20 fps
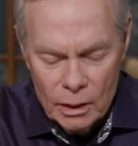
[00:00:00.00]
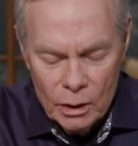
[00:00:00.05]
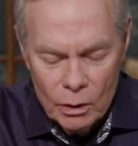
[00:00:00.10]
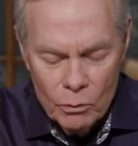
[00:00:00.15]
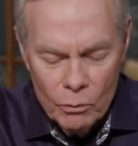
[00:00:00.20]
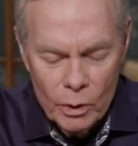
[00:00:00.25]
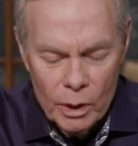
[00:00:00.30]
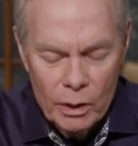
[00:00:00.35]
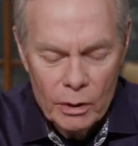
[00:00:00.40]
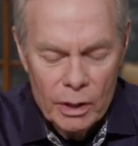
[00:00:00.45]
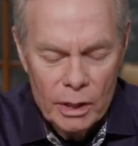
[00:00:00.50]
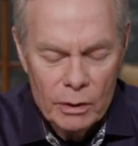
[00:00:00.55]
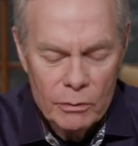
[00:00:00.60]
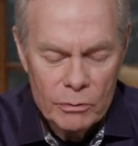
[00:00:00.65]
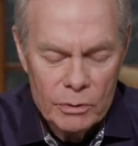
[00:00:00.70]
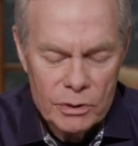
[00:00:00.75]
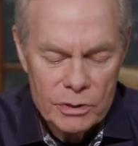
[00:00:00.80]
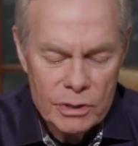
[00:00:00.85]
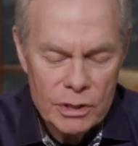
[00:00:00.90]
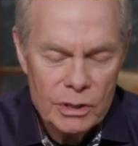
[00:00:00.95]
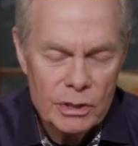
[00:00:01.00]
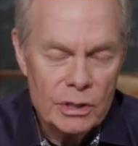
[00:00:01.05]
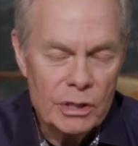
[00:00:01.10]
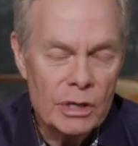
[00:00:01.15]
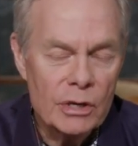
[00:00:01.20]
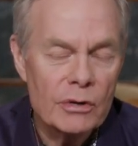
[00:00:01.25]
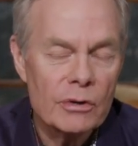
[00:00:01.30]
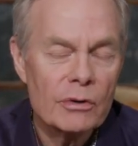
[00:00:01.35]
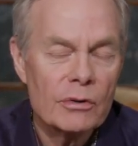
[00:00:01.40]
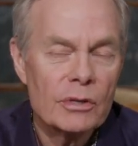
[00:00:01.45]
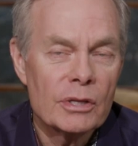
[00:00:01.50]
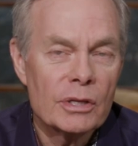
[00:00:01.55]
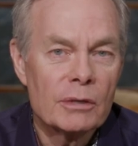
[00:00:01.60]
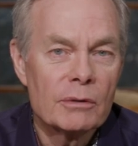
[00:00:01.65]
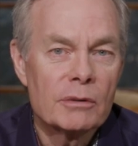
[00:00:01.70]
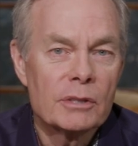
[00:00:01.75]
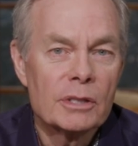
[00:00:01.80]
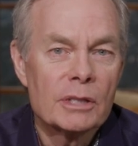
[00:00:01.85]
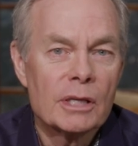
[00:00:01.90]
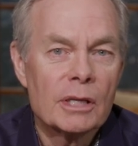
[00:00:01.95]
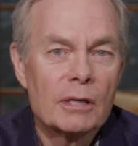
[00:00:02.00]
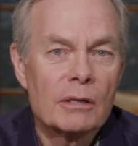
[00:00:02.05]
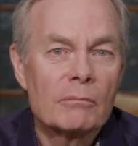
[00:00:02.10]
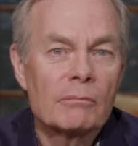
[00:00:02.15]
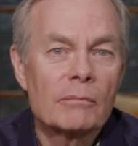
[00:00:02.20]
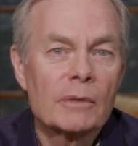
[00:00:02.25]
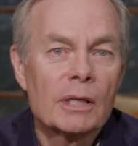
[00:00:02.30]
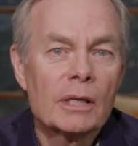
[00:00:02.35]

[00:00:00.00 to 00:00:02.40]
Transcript: where it was the year that uh,